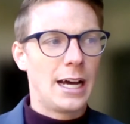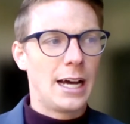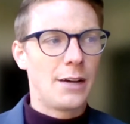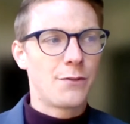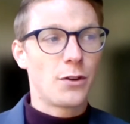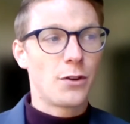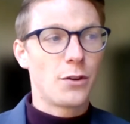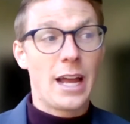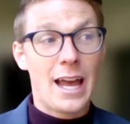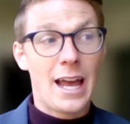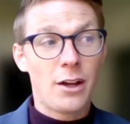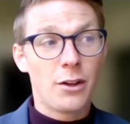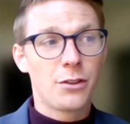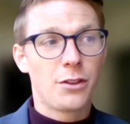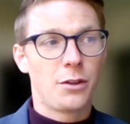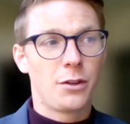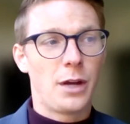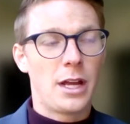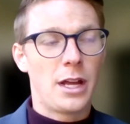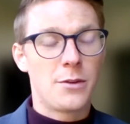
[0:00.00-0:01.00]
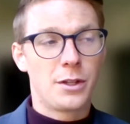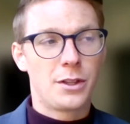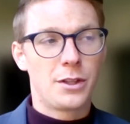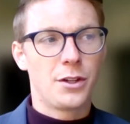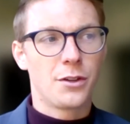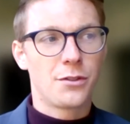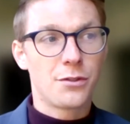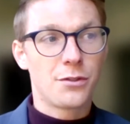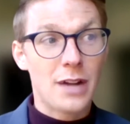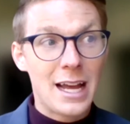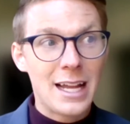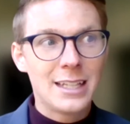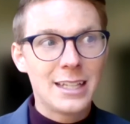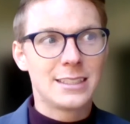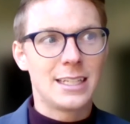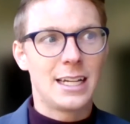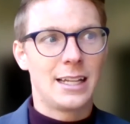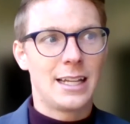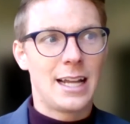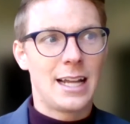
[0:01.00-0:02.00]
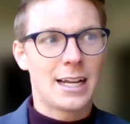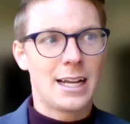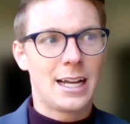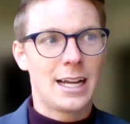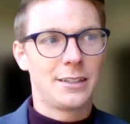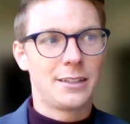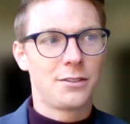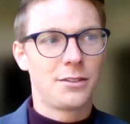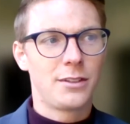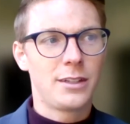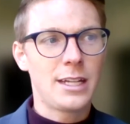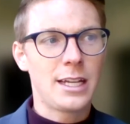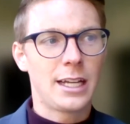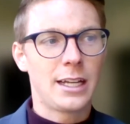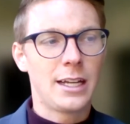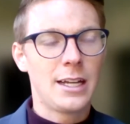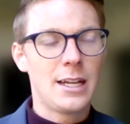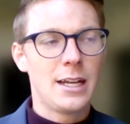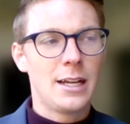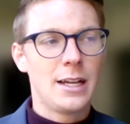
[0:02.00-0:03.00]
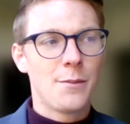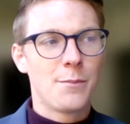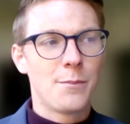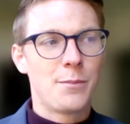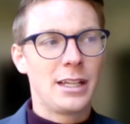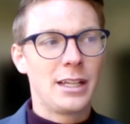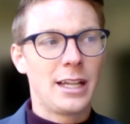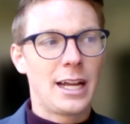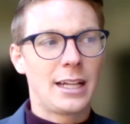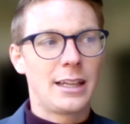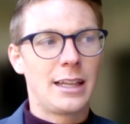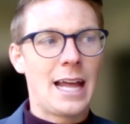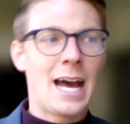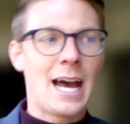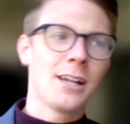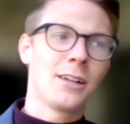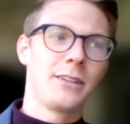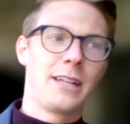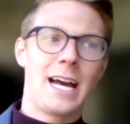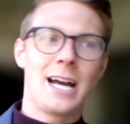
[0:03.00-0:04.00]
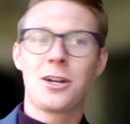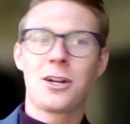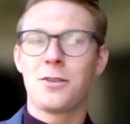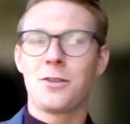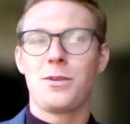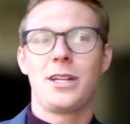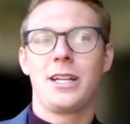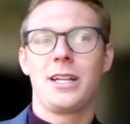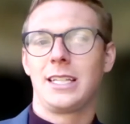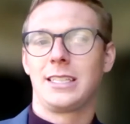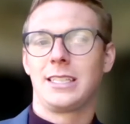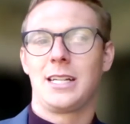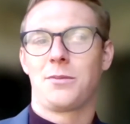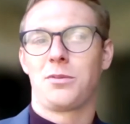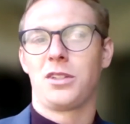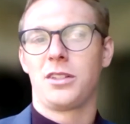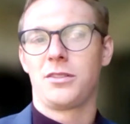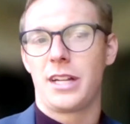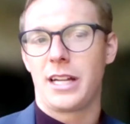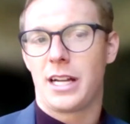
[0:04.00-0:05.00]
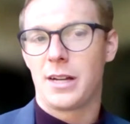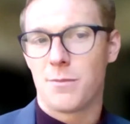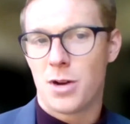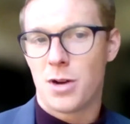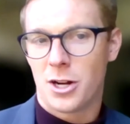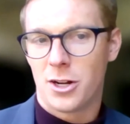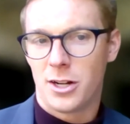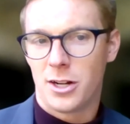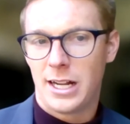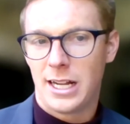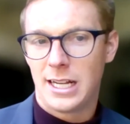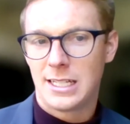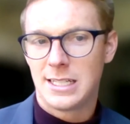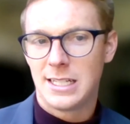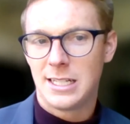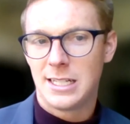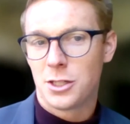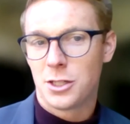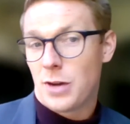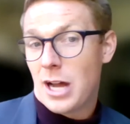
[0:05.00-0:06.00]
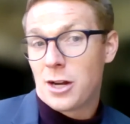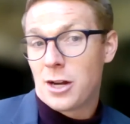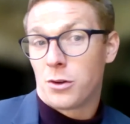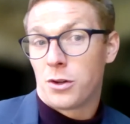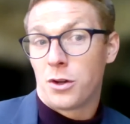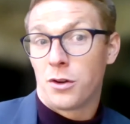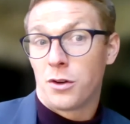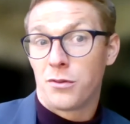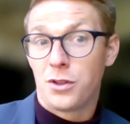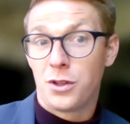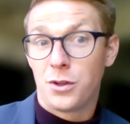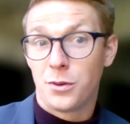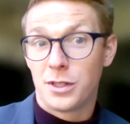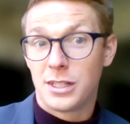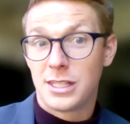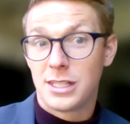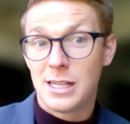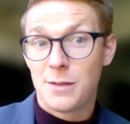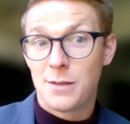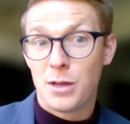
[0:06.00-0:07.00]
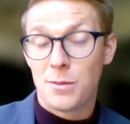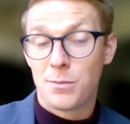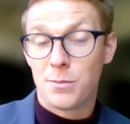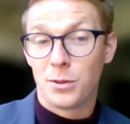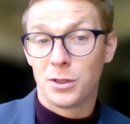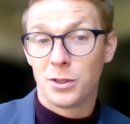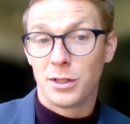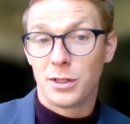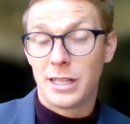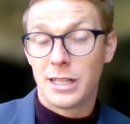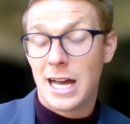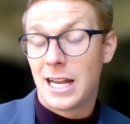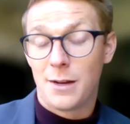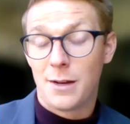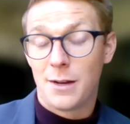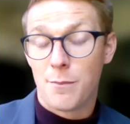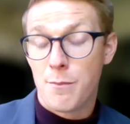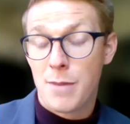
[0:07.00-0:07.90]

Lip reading: for health and with your friends and that kind of thing. But like that could be an example of like a modern day Sisu. I don't know if you would see people doing that in